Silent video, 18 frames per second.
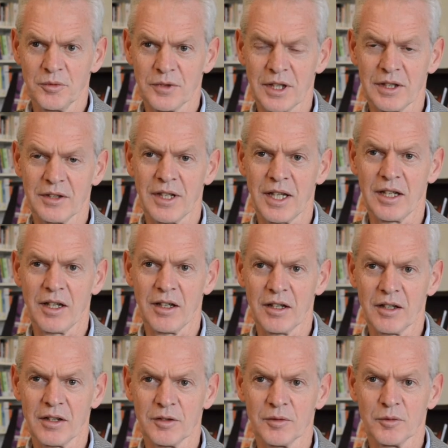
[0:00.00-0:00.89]
that they
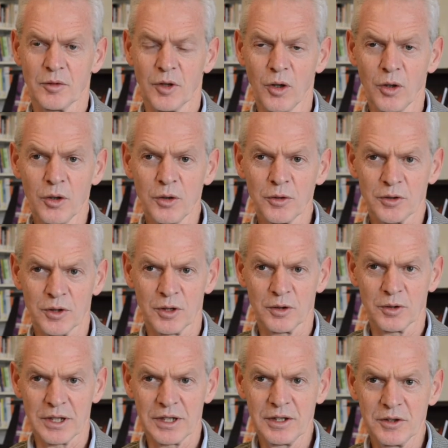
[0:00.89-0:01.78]
are
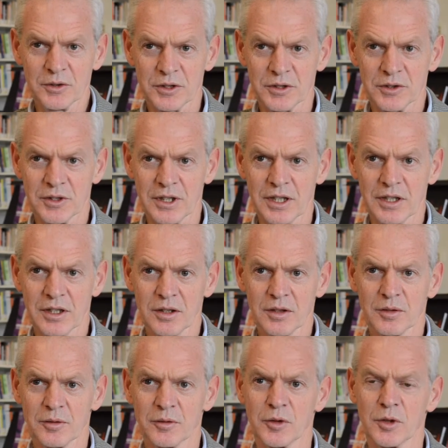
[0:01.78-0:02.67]
also interesting
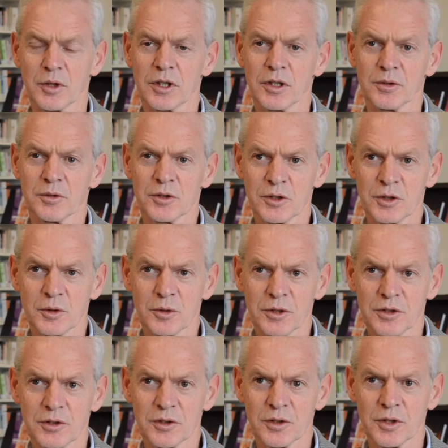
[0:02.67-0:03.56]
for
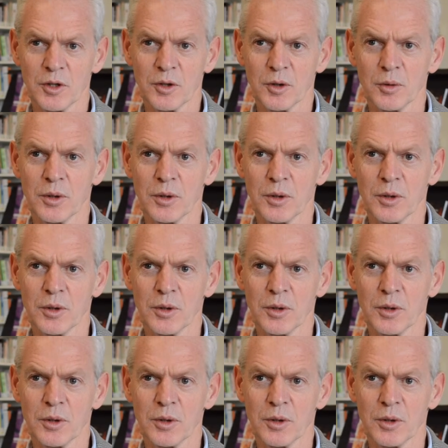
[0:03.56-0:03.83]
students